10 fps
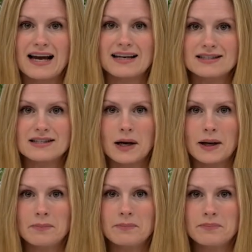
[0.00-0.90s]
at a
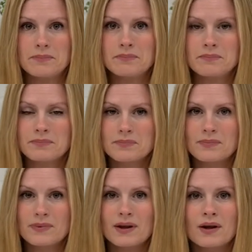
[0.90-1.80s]
time.
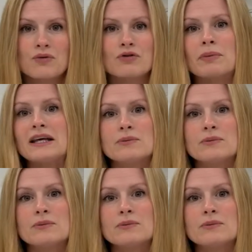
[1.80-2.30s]
Repeat